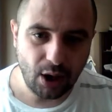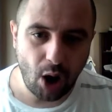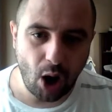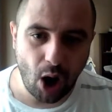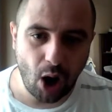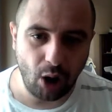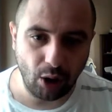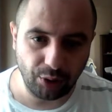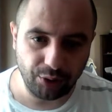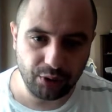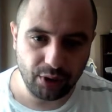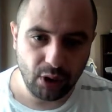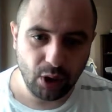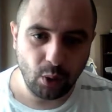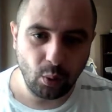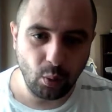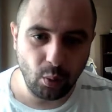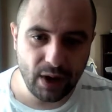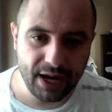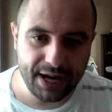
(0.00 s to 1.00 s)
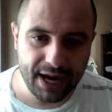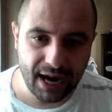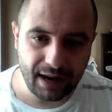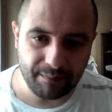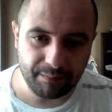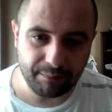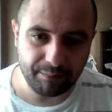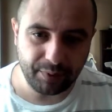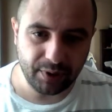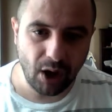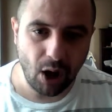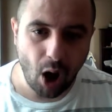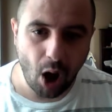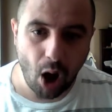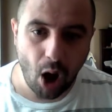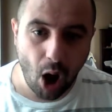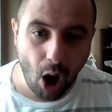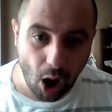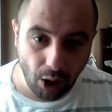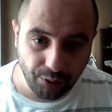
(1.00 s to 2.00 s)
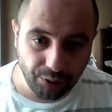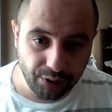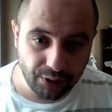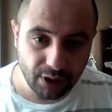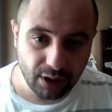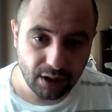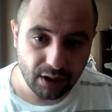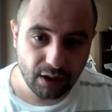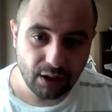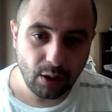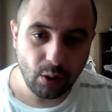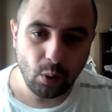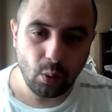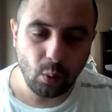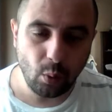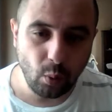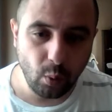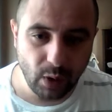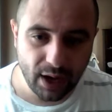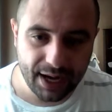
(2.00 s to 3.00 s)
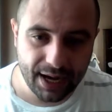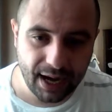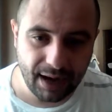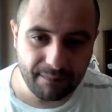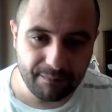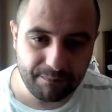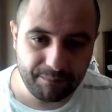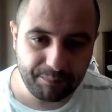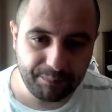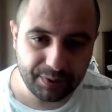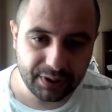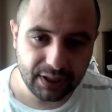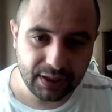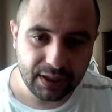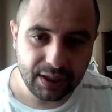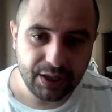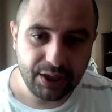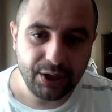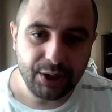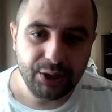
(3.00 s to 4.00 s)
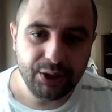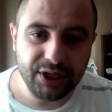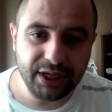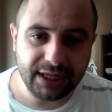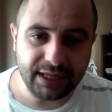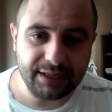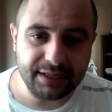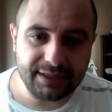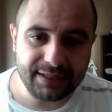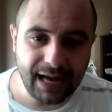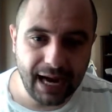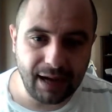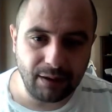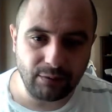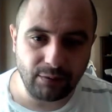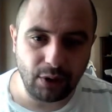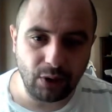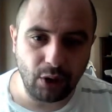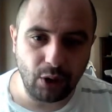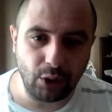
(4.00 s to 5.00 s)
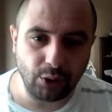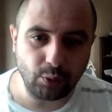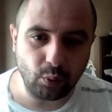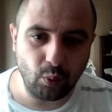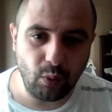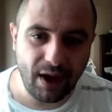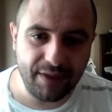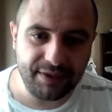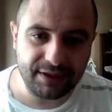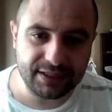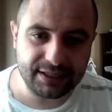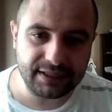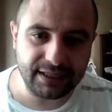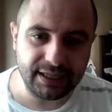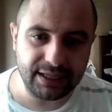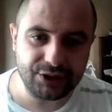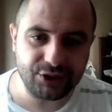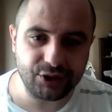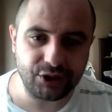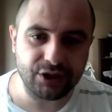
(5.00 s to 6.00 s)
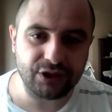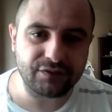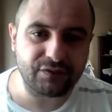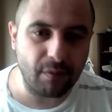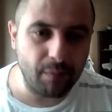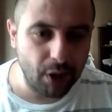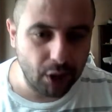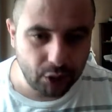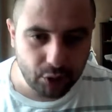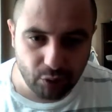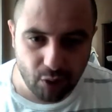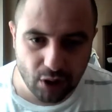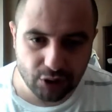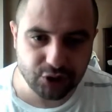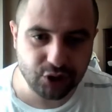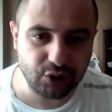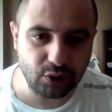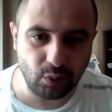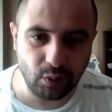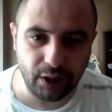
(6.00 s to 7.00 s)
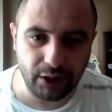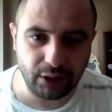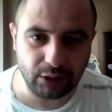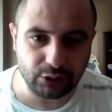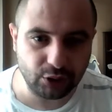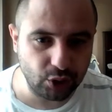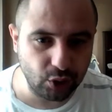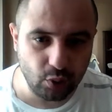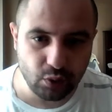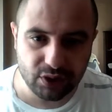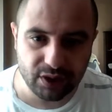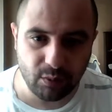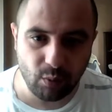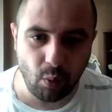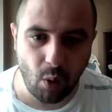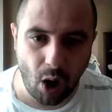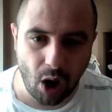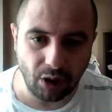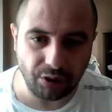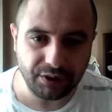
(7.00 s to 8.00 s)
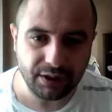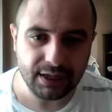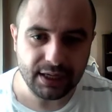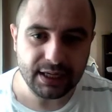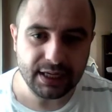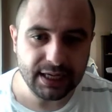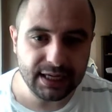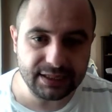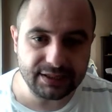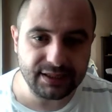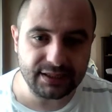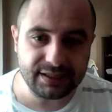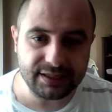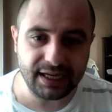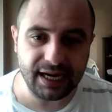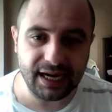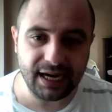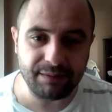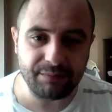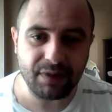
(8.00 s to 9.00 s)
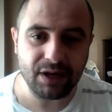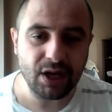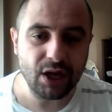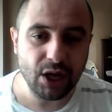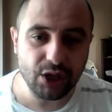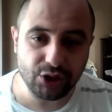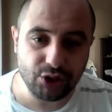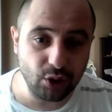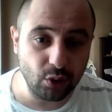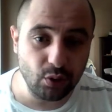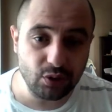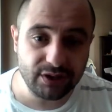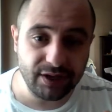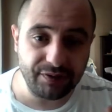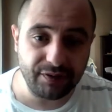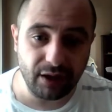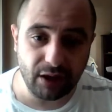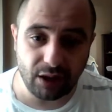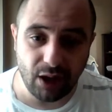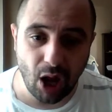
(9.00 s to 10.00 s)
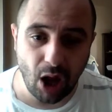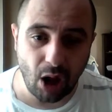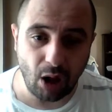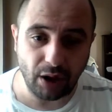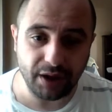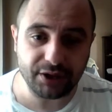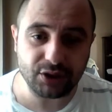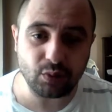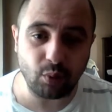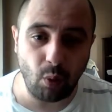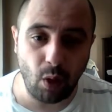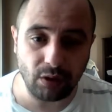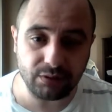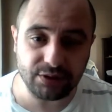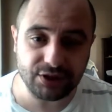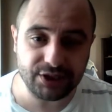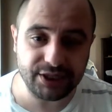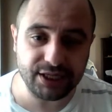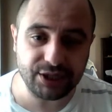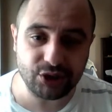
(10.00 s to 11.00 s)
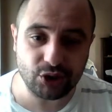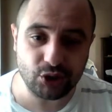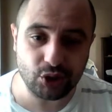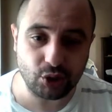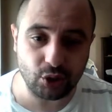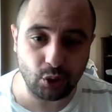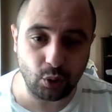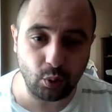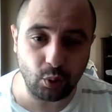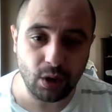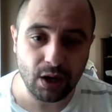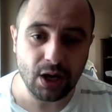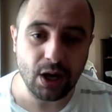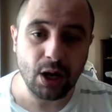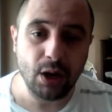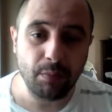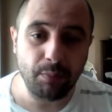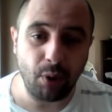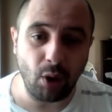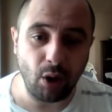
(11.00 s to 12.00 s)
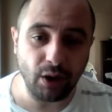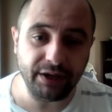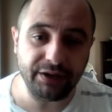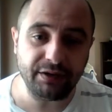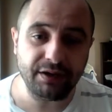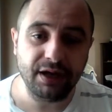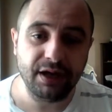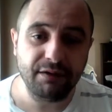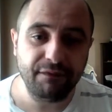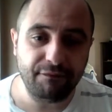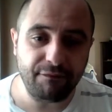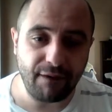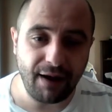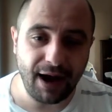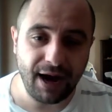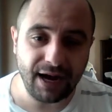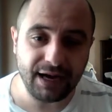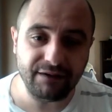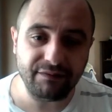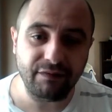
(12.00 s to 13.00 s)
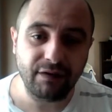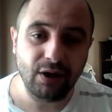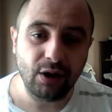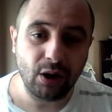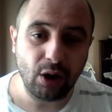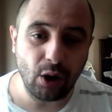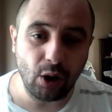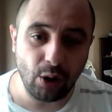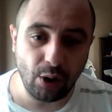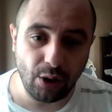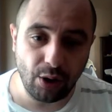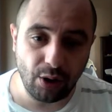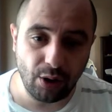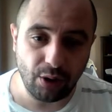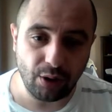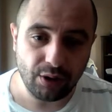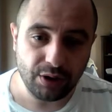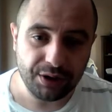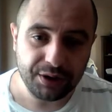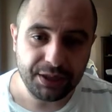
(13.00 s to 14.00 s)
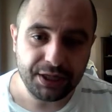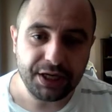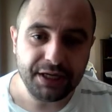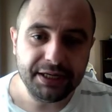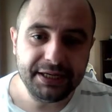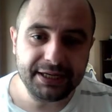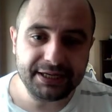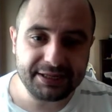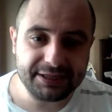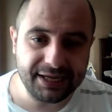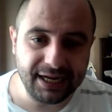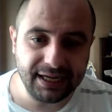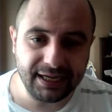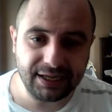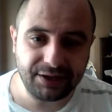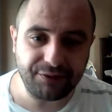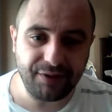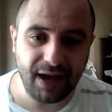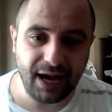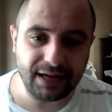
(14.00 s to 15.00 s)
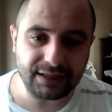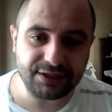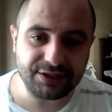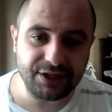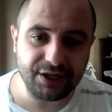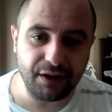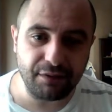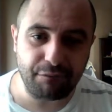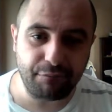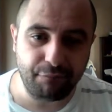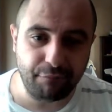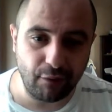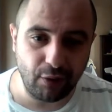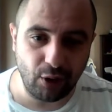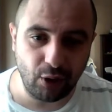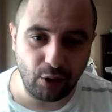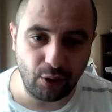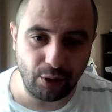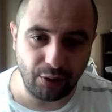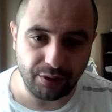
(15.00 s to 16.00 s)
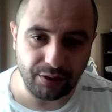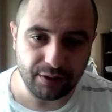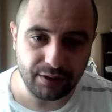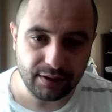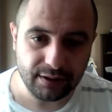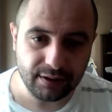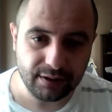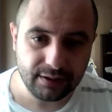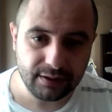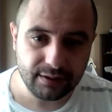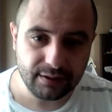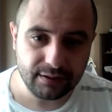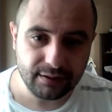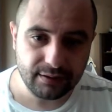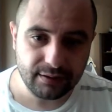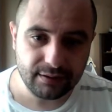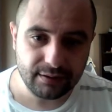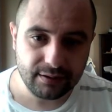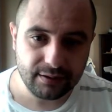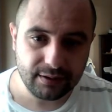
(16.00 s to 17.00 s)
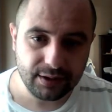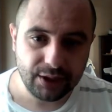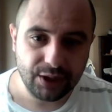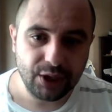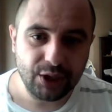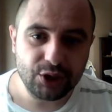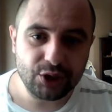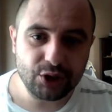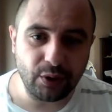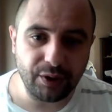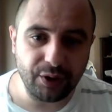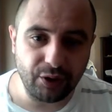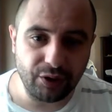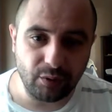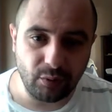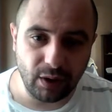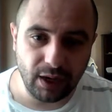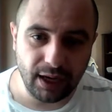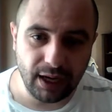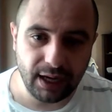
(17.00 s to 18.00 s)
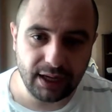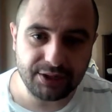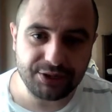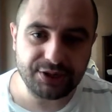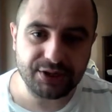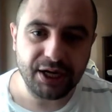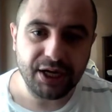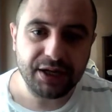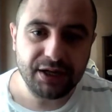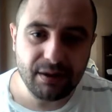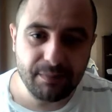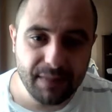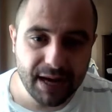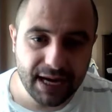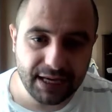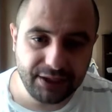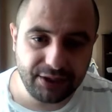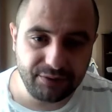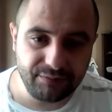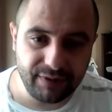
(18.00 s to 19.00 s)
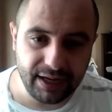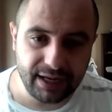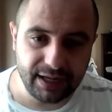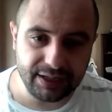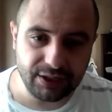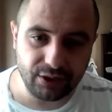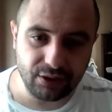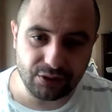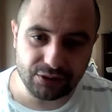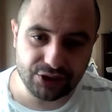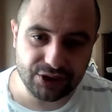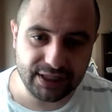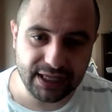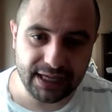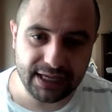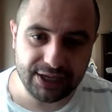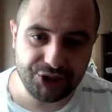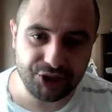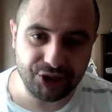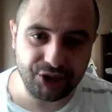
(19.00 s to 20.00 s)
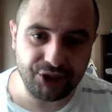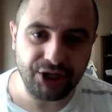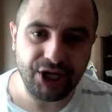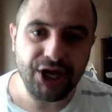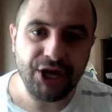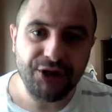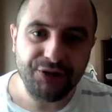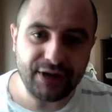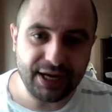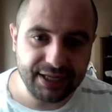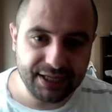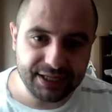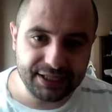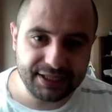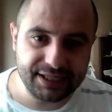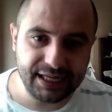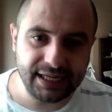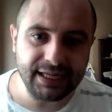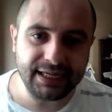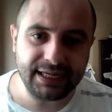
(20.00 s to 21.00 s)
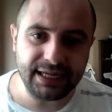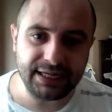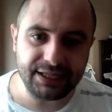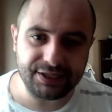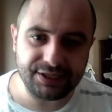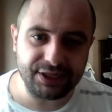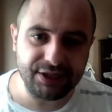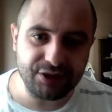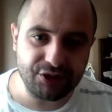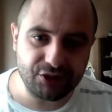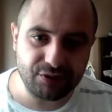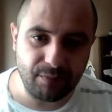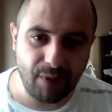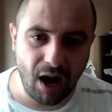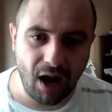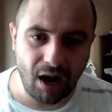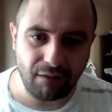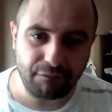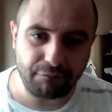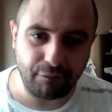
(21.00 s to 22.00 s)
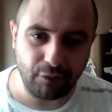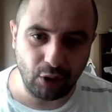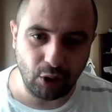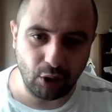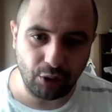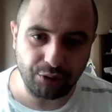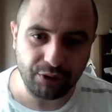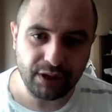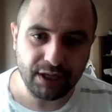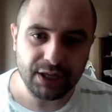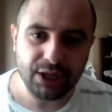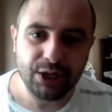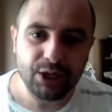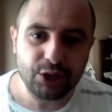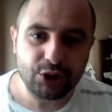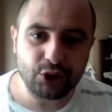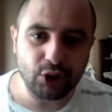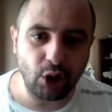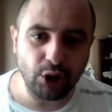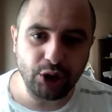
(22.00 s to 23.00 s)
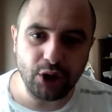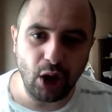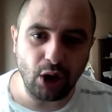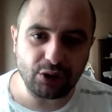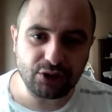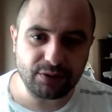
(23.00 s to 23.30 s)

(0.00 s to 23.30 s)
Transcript: on winamp. On winamp, you can download weather stations from across the world. Using one is the same as using the lot. It's 162.50. You sync that to your phone. So in other words, you make your radio station, then you sync it to your smartphone, so your